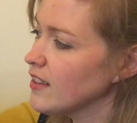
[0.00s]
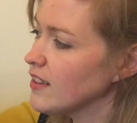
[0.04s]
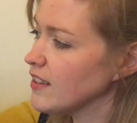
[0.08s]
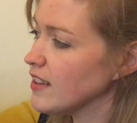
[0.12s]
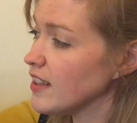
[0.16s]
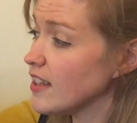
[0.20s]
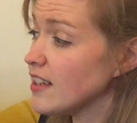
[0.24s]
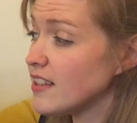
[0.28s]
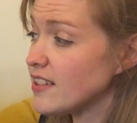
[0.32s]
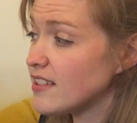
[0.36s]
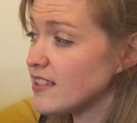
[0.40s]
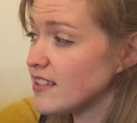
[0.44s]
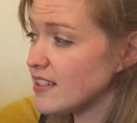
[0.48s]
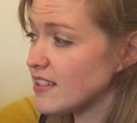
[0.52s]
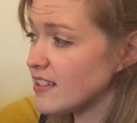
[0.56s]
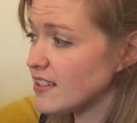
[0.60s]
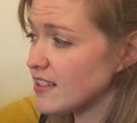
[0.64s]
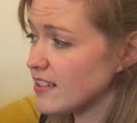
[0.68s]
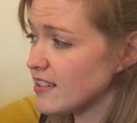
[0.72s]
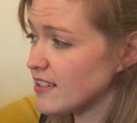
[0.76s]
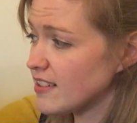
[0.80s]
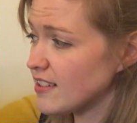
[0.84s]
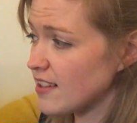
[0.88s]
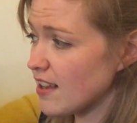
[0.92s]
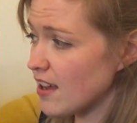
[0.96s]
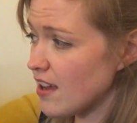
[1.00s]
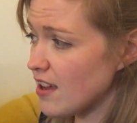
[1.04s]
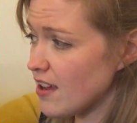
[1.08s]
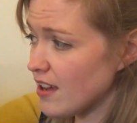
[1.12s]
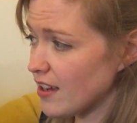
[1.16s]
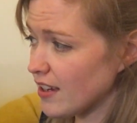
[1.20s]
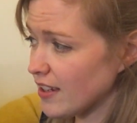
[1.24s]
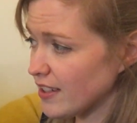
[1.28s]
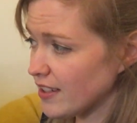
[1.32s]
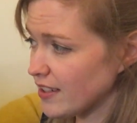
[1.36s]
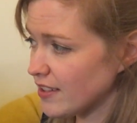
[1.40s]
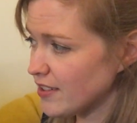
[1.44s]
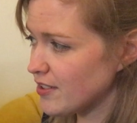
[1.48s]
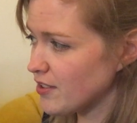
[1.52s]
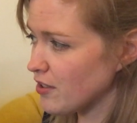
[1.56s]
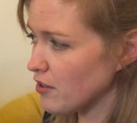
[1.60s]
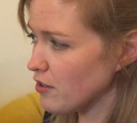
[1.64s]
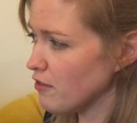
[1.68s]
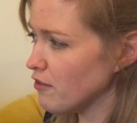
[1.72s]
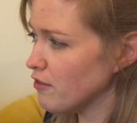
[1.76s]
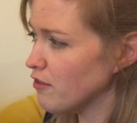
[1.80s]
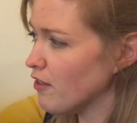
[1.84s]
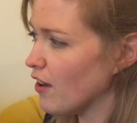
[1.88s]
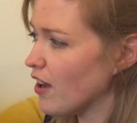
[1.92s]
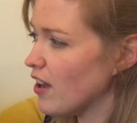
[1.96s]
This is the sky,
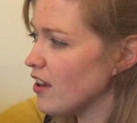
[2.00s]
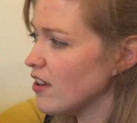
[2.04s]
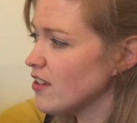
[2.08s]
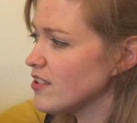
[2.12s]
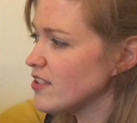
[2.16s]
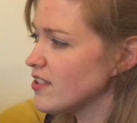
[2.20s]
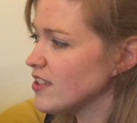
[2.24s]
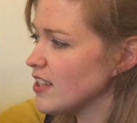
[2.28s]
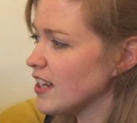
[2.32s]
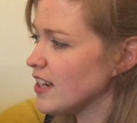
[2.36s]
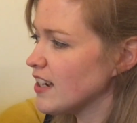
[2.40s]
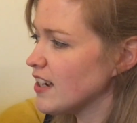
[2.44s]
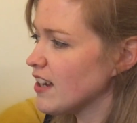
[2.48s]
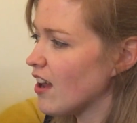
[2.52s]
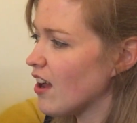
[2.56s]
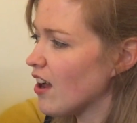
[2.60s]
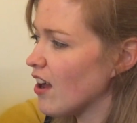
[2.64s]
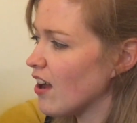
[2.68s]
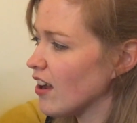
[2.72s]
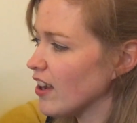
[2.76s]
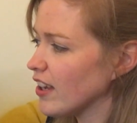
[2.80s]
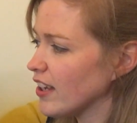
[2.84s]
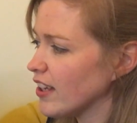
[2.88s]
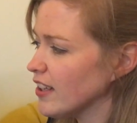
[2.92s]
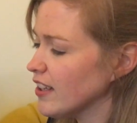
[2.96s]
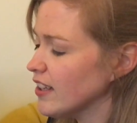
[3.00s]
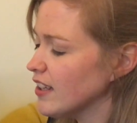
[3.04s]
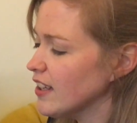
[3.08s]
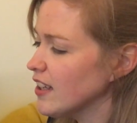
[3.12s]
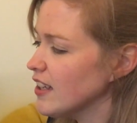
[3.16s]
so vast and high,